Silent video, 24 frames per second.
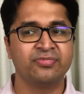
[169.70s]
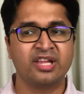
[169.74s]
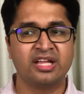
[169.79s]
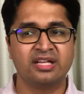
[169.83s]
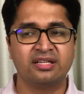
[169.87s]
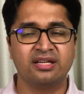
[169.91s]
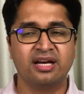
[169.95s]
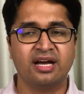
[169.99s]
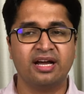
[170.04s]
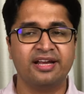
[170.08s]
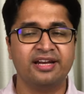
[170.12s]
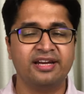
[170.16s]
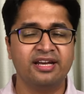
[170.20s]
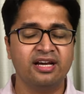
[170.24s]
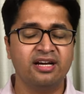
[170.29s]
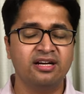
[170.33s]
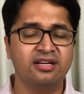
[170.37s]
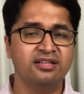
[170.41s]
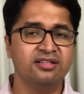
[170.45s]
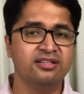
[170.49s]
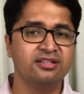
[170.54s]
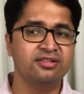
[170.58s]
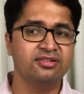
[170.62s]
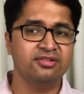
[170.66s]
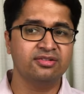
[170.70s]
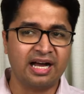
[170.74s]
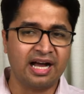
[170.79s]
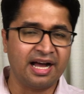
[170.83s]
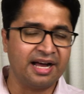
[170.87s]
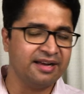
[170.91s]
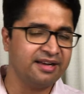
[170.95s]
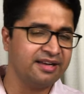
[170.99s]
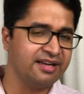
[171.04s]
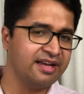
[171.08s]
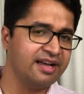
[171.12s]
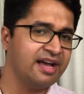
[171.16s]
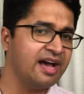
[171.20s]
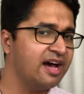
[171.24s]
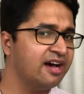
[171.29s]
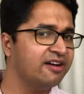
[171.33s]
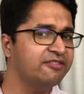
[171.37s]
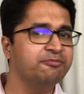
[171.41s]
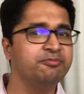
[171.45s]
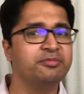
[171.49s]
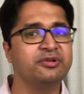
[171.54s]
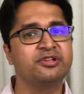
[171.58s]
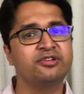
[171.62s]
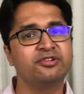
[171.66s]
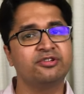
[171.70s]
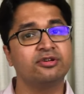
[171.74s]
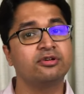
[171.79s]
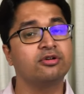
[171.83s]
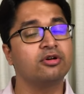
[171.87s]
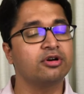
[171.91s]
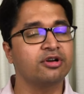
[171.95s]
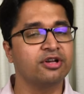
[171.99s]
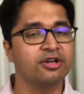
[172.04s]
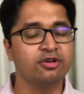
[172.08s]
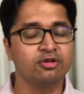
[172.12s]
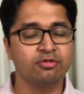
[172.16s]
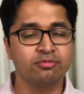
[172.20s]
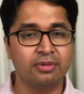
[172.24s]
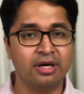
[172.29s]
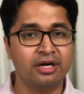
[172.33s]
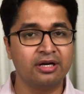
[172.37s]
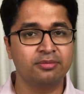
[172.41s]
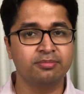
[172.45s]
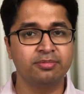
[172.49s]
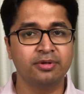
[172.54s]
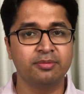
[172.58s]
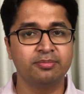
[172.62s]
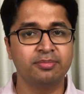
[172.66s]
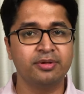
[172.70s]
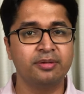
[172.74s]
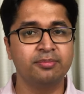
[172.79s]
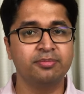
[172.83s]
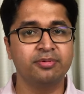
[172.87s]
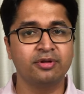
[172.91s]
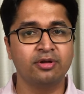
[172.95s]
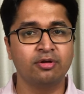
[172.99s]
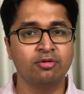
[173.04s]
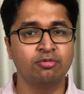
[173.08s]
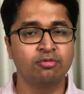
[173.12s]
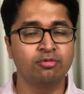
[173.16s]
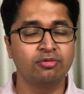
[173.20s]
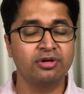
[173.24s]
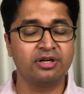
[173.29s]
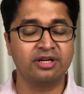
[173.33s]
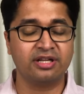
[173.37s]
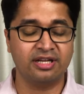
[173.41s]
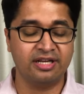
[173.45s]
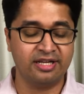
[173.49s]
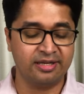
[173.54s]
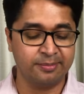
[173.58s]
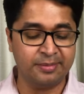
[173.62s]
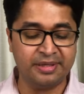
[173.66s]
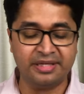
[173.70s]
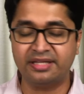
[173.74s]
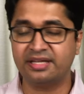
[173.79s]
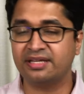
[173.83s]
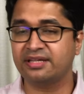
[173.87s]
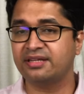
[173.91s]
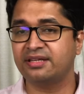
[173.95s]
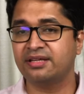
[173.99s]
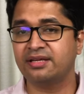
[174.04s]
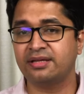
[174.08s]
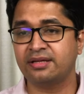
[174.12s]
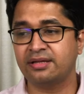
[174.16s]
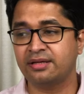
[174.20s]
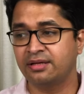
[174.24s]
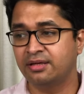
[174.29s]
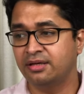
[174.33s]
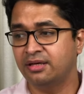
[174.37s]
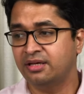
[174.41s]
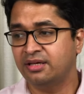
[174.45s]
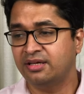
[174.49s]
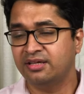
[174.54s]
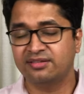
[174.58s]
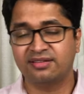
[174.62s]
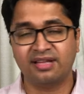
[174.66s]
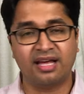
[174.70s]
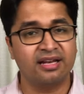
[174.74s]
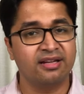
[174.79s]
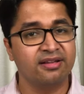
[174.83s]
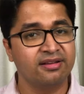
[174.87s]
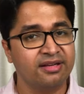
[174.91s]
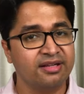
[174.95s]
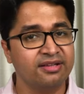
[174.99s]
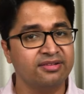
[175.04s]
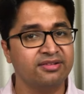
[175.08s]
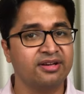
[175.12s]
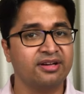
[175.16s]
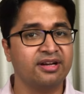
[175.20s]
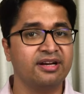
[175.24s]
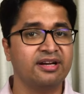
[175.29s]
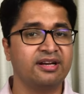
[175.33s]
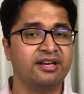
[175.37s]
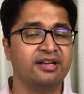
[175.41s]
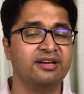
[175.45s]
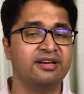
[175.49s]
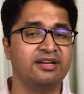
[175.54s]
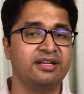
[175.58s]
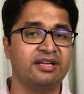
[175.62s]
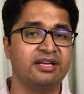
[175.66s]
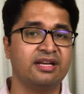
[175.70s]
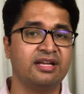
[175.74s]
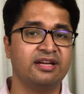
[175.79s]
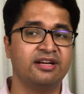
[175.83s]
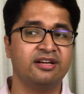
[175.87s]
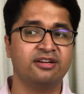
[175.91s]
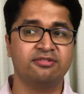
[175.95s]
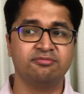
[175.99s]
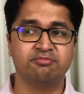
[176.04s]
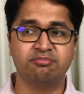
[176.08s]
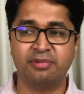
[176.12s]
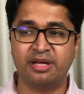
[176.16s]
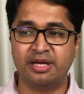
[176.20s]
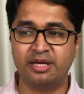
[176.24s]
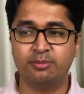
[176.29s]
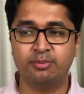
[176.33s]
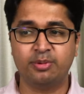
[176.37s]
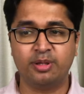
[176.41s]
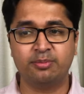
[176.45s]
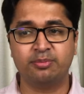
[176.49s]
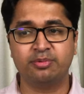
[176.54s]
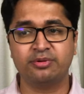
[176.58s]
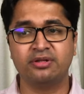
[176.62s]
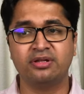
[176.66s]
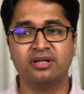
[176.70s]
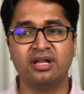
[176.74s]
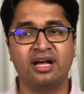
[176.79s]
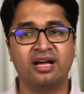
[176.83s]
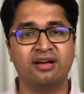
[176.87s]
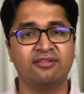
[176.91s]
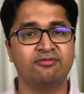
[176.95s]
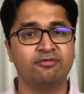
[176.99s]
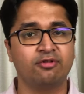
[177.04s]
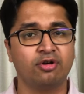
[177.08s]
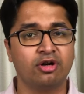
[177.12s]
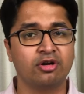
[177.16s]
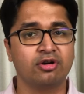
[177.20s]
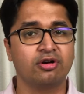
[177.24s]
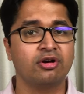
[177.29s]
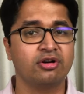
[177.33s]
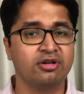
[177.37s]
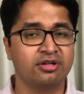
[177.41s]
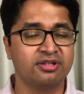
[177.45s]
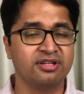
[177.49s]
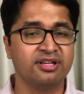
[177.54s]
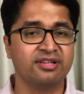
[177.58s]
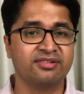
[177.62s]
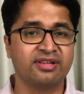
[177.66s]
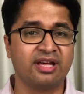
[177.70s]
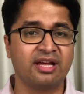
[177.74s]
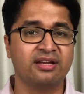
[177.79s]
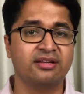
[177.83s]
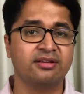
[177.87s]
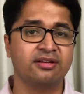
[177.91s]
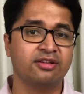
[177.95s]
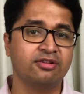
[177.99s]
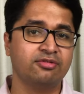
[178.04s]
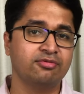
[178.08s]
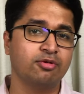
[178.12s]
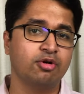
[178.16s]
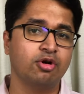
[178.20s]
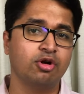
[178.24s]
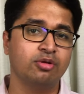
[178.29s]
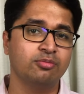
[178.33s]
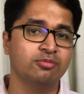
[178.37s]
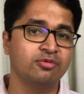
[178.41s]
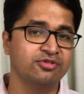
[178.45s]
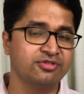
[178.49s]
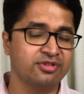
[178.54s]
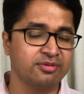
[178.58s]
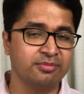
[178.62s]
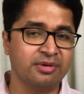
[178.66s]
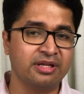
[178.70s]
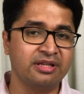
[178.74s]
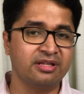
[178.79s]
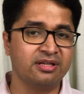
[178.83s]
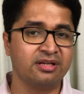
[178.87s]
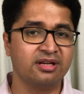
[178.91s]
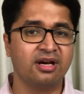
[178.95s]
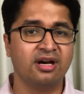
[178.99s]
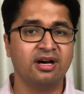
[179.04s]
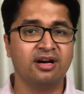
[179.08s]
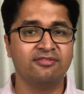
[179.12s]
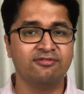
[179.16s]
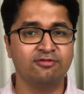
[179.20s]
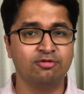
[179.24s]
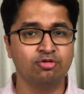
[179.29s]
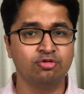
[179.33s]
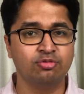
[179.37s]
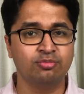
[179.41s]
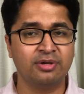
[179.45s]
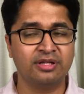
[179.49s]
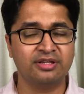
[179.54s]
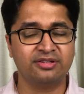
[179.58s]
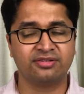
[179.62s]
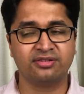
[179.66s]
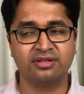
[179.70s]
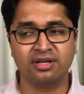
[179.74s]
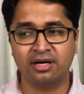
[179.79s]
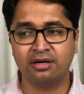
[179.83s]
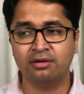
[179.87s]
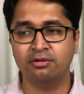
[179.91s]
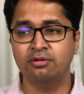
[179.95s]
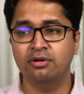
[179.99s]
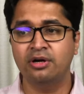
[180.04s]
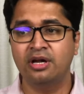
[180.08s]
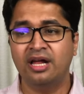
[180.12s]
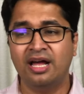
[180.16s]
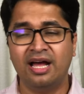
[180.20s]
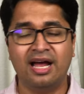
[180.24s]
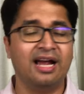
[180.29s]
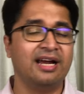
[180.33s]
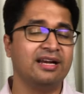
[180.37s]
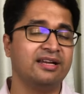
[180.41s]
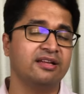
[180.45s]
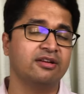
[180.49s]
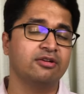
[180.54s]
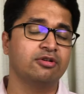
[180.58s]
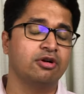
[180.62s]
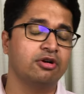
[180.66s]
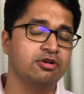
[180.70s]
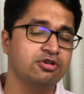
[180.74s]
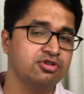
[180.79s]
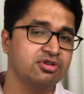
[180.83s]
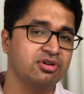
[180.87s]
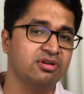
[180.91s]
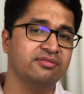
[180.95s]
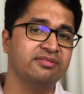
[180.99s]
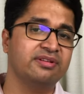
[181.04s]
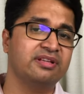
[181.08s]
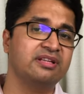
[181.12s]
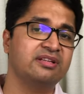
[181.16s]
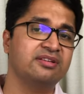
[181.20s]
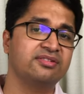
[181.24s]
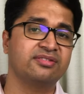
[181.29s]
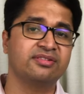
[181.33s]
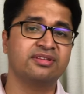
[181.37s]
The idea is, I have been talking to multiple people who are telling me that their salaries are getting delayed. Many people have not gotten their salaries for almost a month and a half, 2 months now, and they're not sure when is